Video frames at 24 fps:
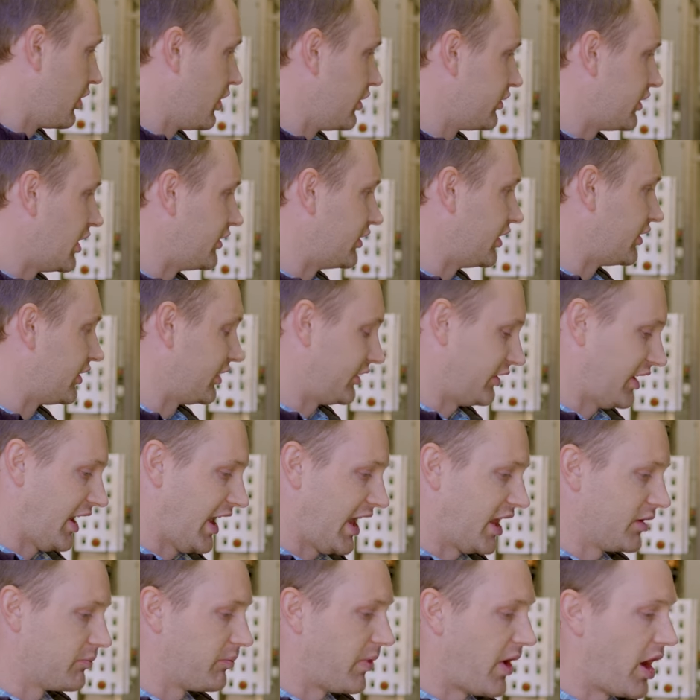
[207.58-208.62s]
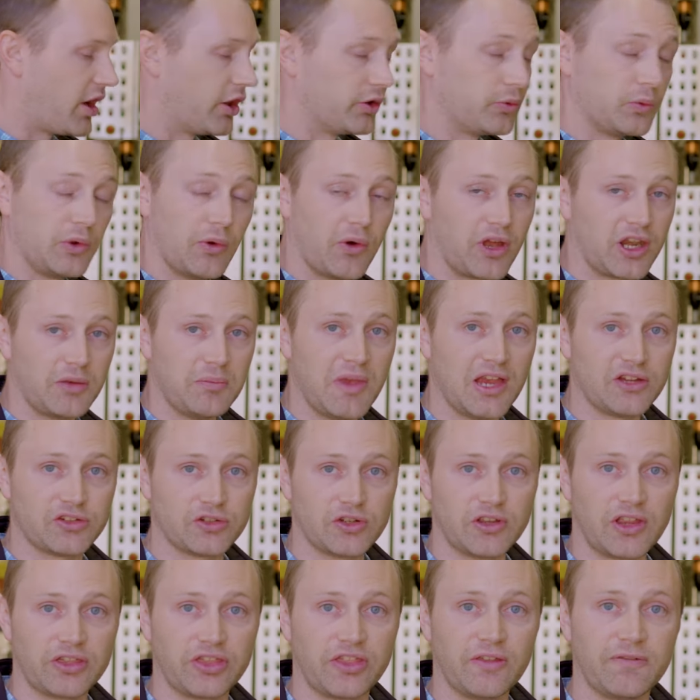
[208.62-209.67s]
Since this is hand bottled, we wanna make
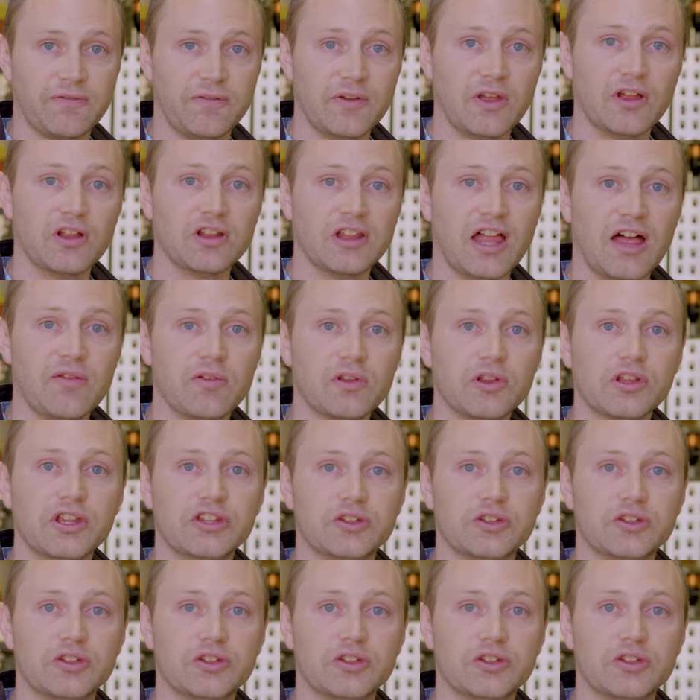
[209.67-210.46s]
sure that the fill level